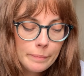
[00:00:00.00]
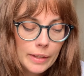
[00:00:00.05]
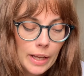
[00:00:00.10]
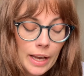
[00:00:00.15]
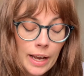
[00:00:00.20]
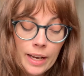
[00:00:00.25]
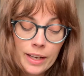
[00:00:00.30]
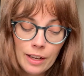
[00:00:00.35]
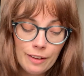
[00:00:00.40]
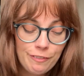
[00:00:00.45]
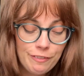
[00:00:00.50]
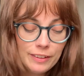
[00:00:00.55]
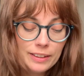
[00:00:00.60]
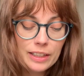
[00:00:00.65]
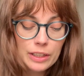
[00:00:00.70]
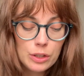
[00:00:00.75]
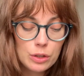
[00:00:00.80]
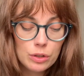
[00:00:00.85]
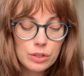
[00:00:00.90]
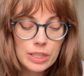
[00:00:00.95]
And I feel
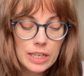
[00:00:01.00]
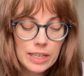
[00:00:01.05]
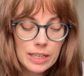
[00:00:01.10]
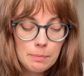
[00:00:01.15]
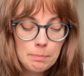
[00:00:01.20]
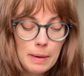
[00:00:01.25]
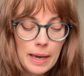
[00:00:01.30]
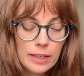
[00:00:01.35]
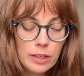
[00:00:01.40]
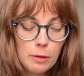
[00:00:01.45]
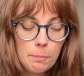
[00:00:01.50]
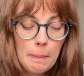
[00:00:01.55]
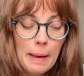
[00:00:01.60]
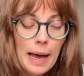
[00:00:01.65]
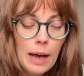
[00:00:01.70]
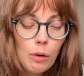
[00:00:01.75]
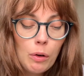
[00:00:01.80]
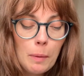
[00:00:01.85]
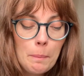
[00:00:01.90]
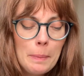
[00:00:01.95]
like you're taking back your
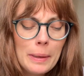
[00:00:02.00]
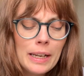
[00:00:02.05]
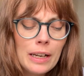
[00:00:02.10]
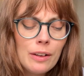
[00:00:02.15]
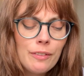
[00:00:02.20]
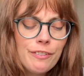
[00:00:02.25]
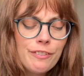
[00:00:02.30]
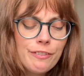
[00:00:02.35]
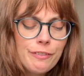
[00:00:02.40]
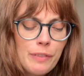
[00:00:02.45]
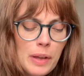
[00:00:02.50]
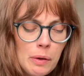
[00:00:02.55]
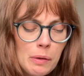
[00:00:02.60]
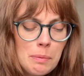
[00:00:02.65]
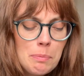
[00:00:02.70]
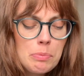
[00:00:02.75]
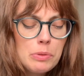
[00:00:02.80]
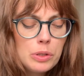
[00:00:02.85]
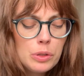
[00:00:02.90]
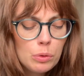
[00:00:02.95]
power, but in a very
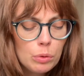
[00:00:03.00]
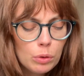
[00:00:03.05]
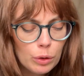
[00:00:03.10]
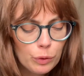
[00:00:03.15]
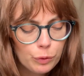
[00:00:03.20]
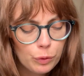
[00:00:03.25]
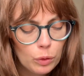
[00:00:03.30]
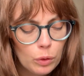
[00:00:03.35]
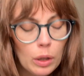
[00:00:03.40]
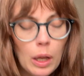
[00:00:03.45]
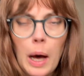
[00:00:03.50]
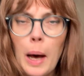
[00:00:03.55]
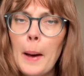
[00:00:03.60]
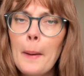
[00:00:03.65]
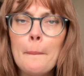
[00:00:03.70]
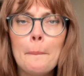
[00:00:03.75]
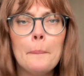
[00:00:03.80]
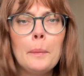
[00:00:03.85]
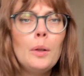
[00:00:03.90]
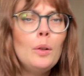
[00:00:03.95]
beautiful,
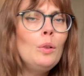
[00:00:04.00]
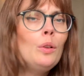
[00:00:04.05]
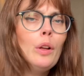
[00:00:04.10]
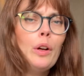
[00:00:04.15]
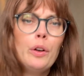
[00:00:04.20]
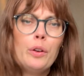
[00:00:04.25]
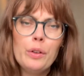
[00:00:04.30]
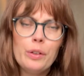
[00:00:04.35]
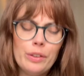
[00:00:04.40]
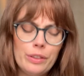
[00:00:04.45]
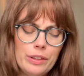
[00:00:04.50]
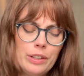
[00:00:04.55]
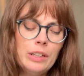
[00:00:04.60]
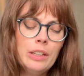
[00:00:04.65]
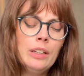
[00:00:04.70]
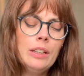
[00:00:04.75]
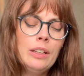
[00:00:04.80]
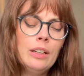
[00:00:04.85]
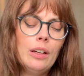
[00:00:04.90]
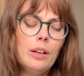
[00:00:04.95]
humble,
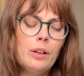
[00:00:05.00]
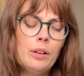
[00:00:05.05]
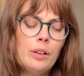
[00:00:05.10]
earthy,